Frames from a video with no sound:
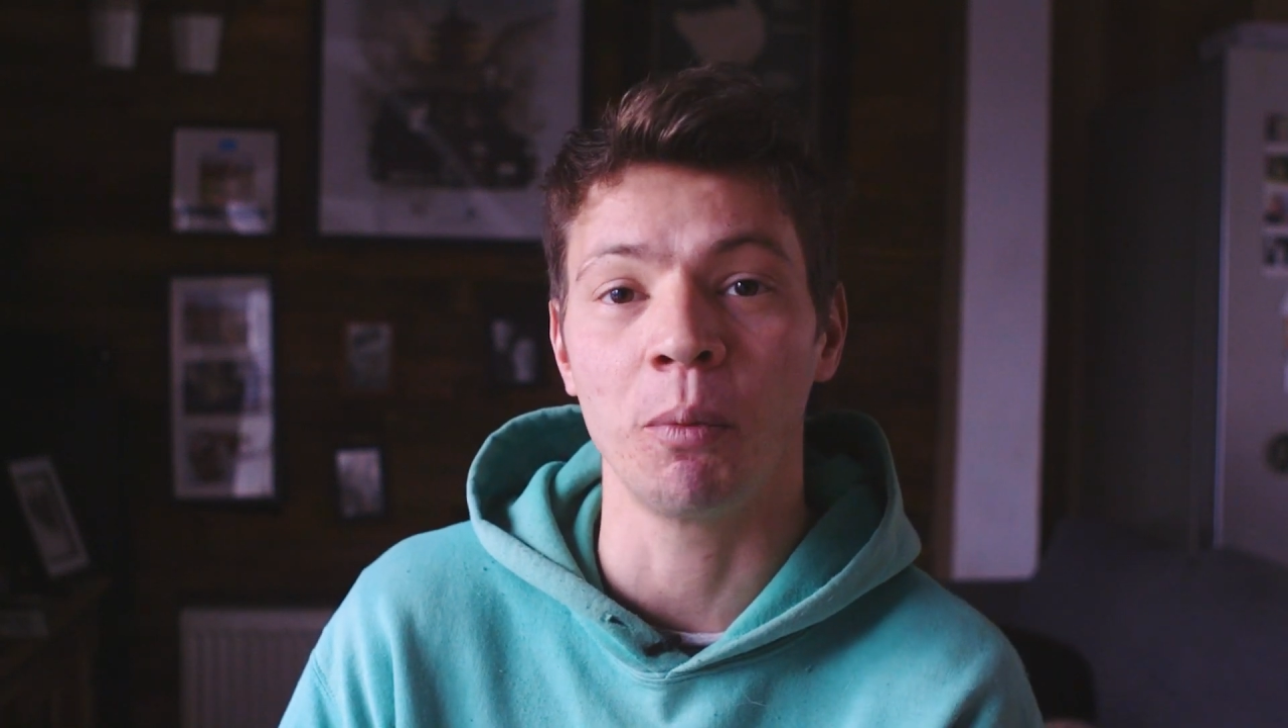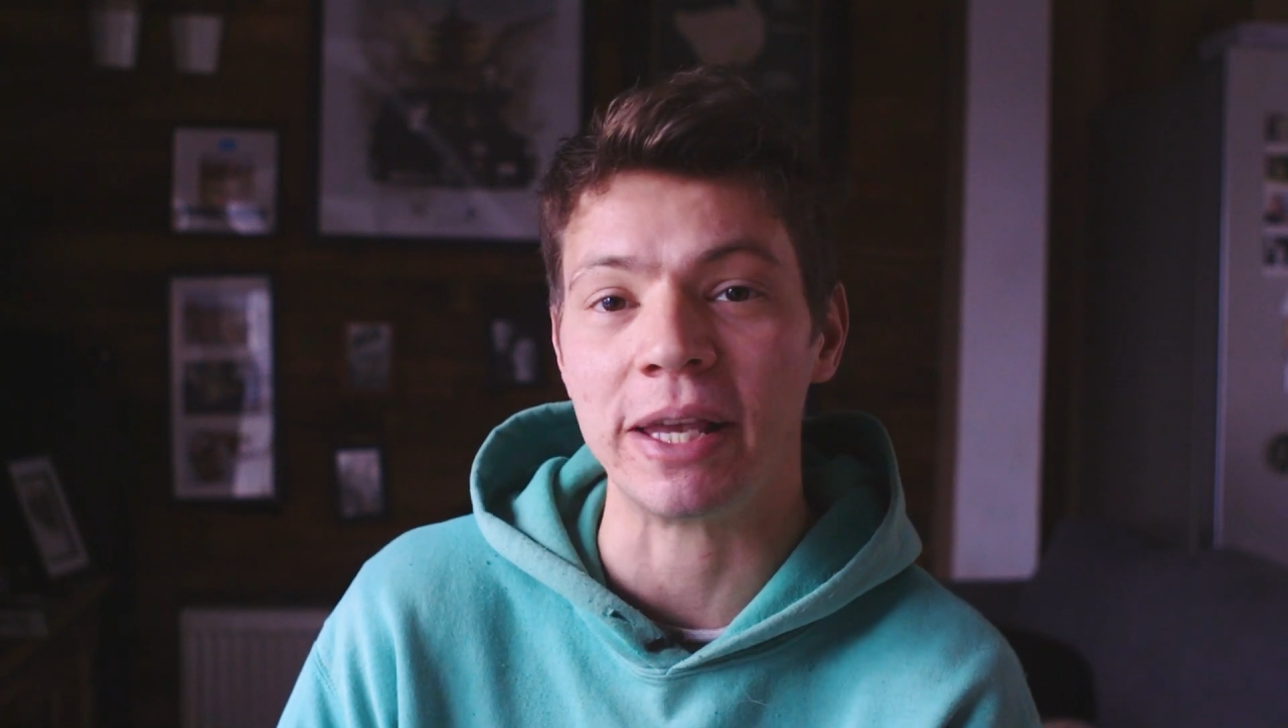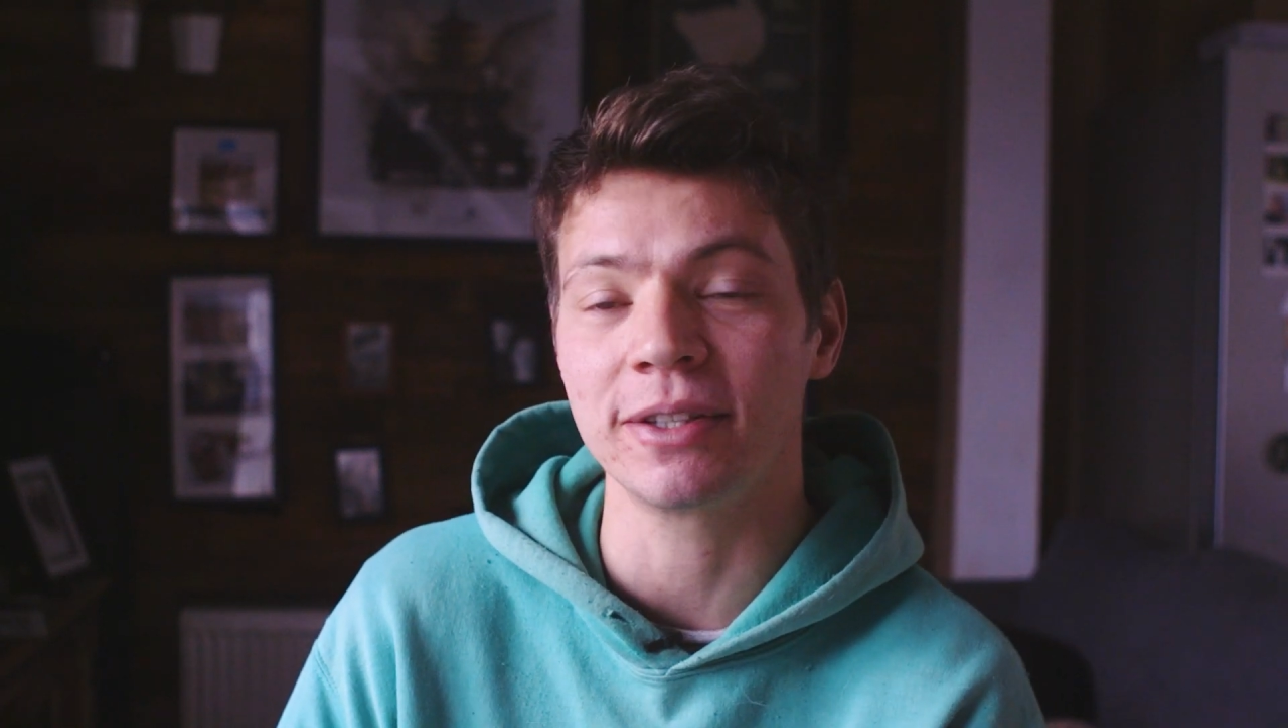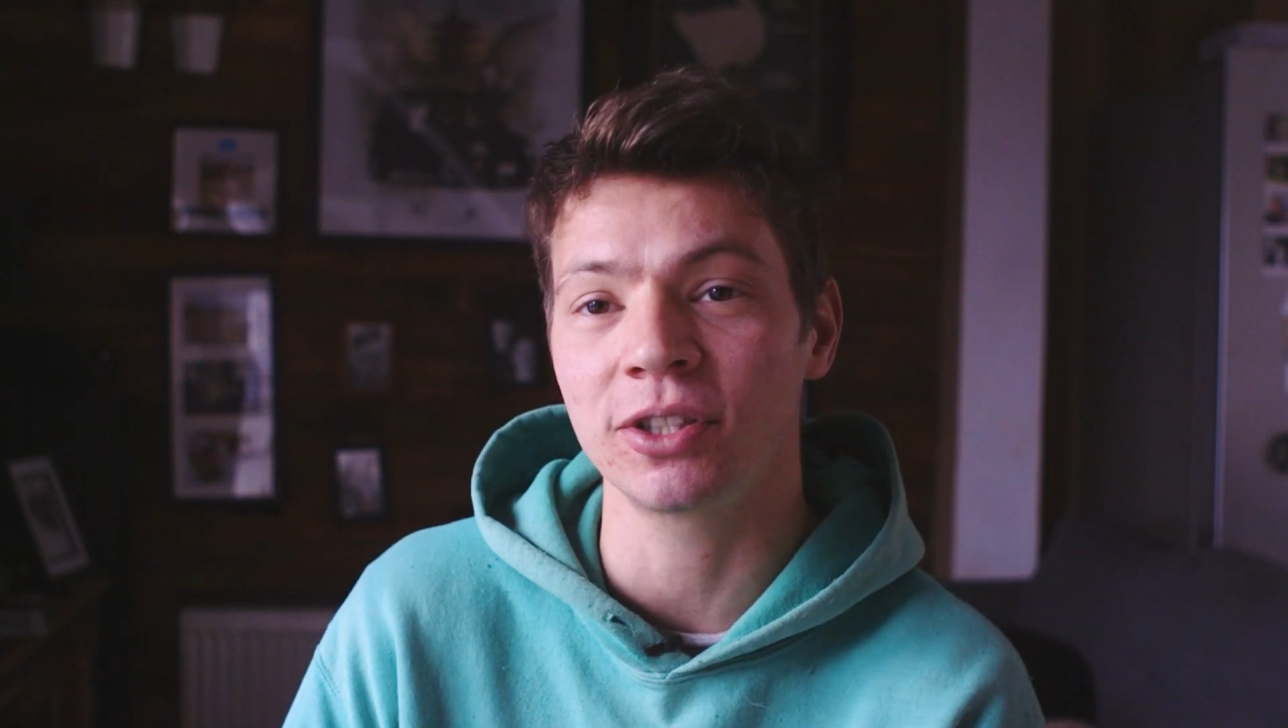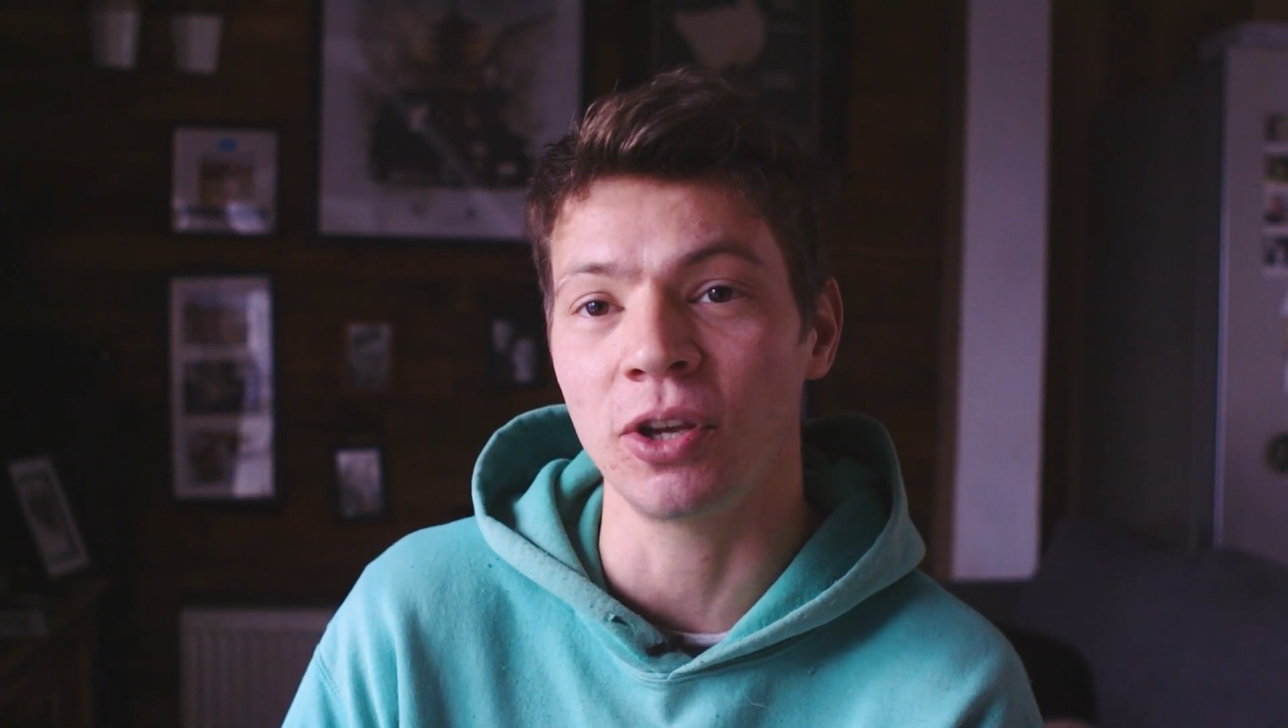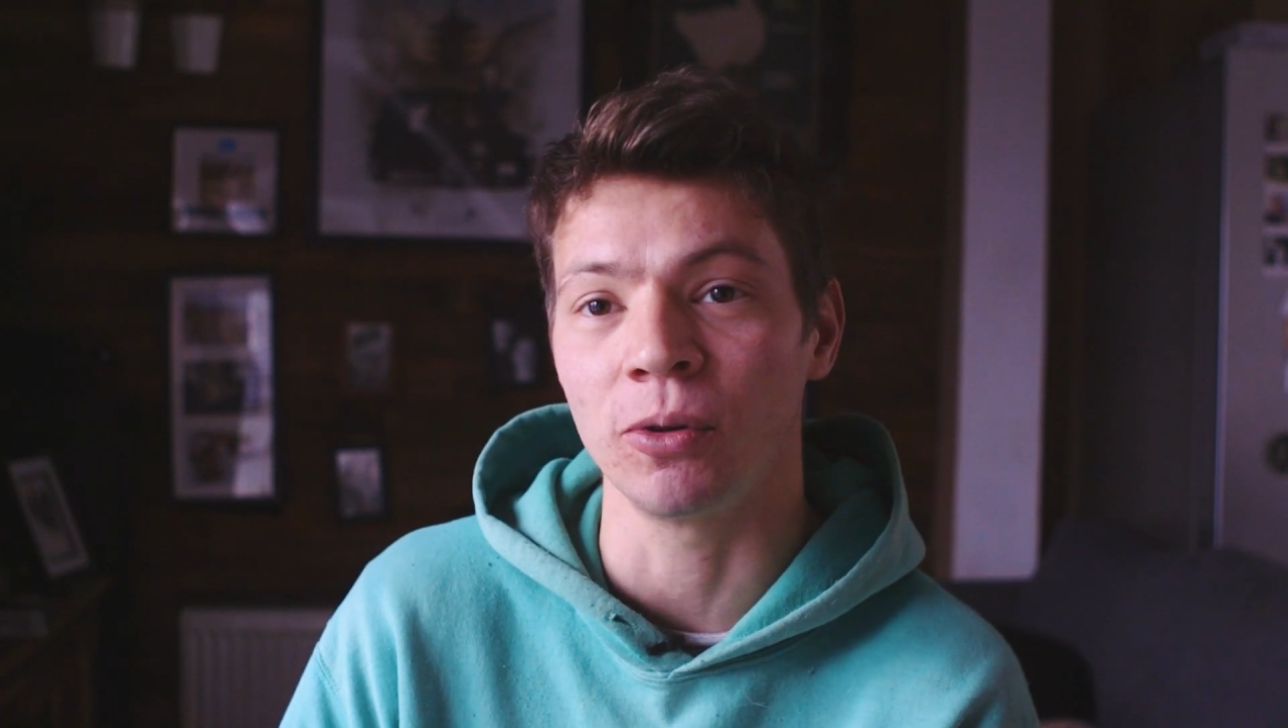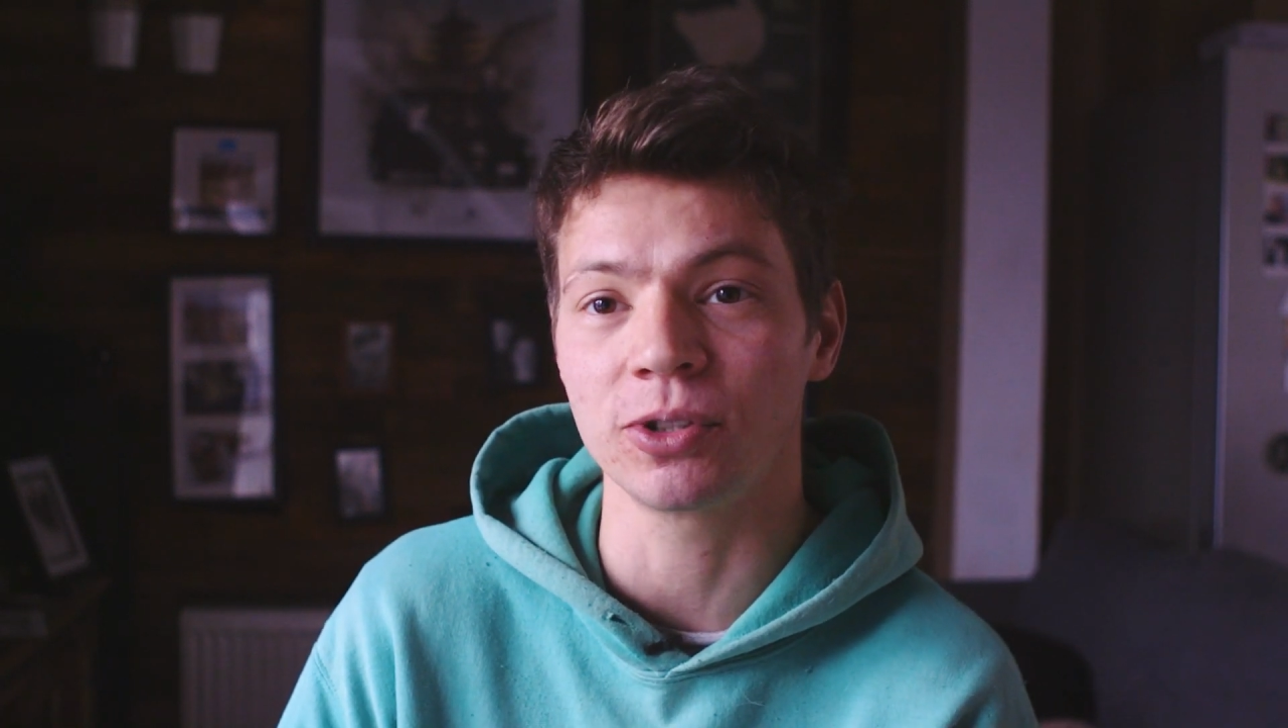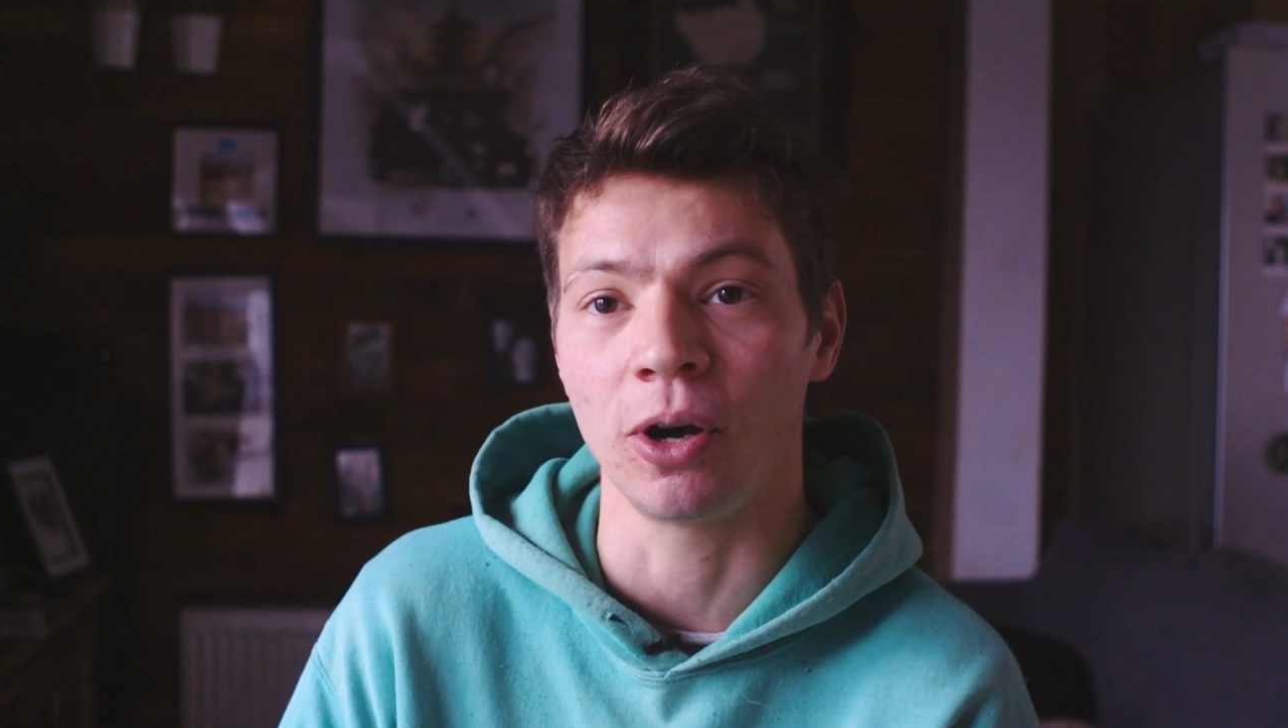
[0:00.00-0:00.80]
wet salt